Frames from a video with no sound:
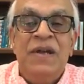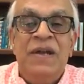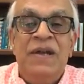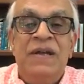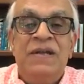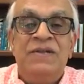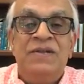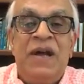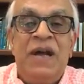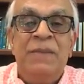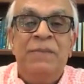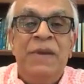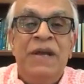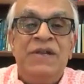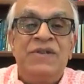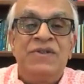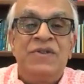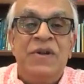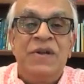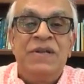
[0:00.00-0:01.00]
It is not
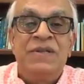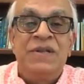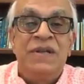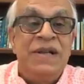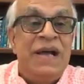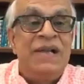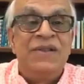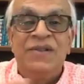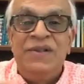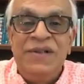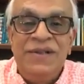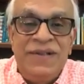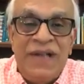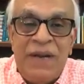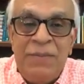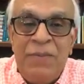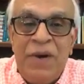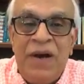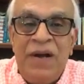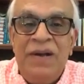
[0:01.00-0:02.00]
based on Sanatana
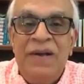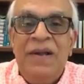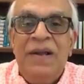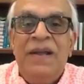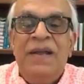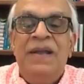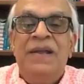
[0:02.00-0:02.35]
Dharma.